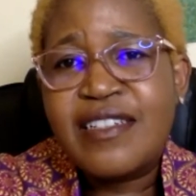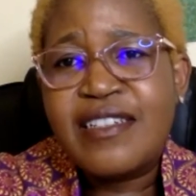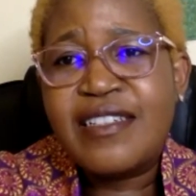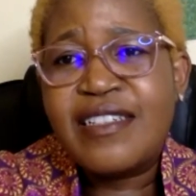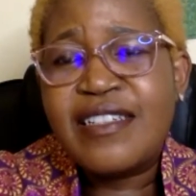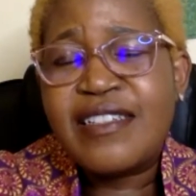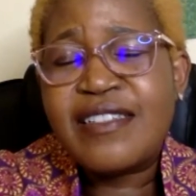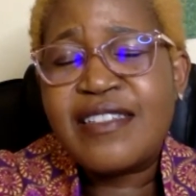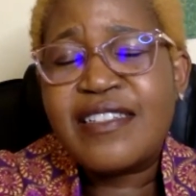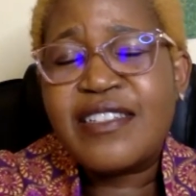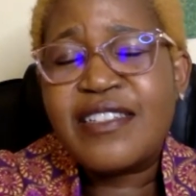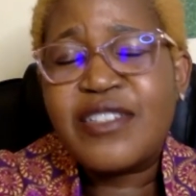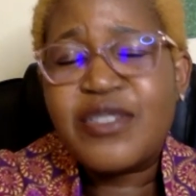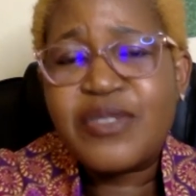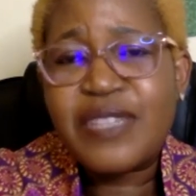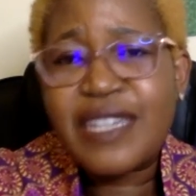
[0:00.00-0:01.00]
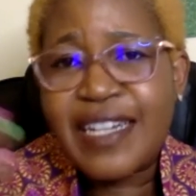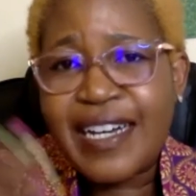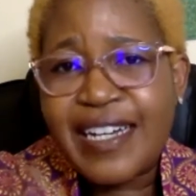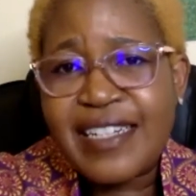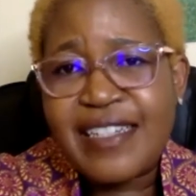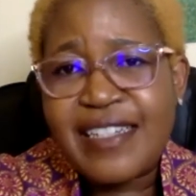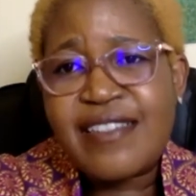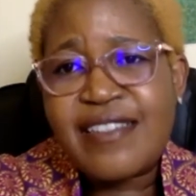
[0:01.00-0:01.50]
listening to the
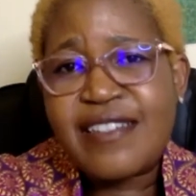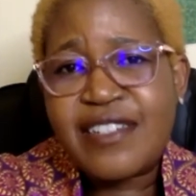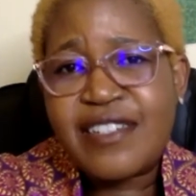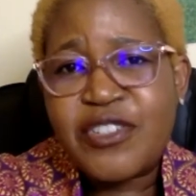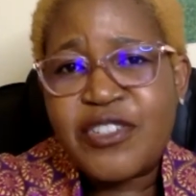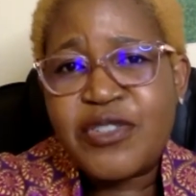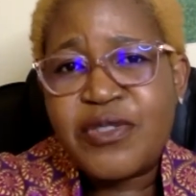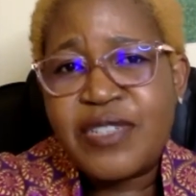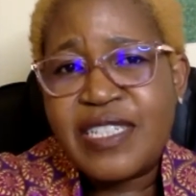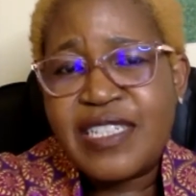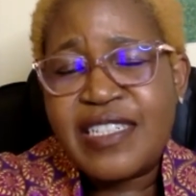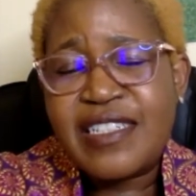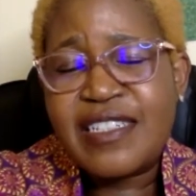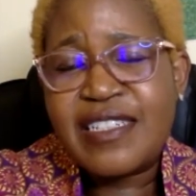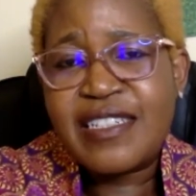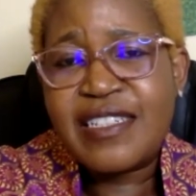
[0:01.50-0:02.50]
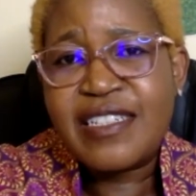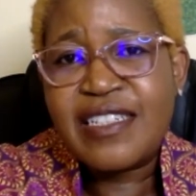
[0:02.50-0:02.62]
guidance that you need.